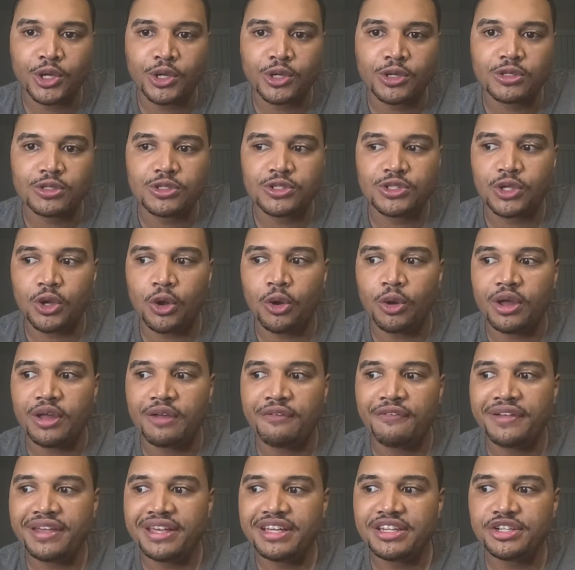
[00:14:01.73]
So if
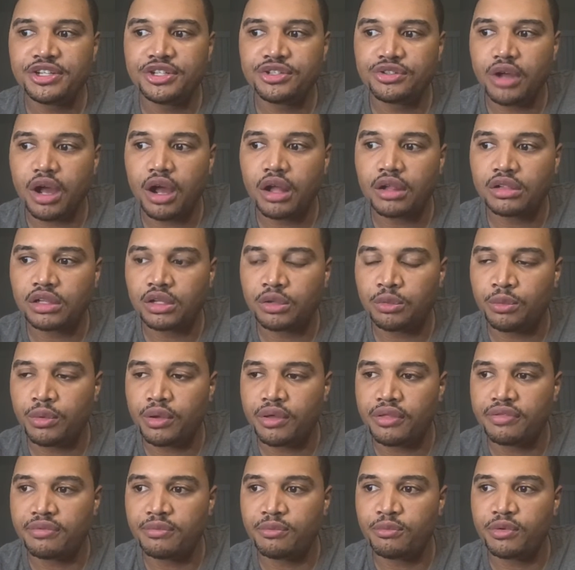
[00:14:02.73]
he's struggling
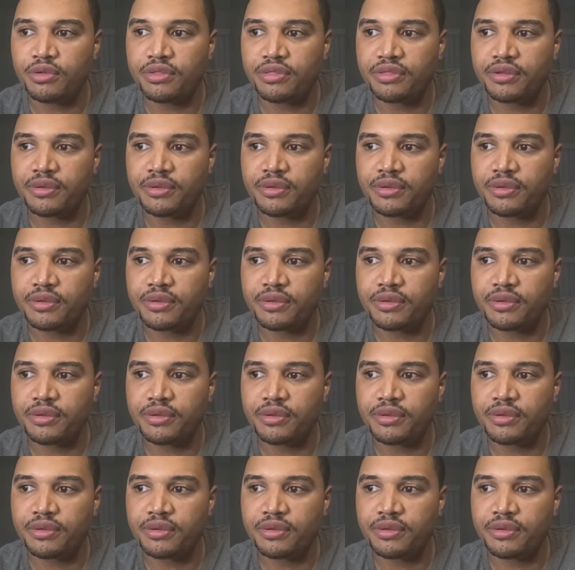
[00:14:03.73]
with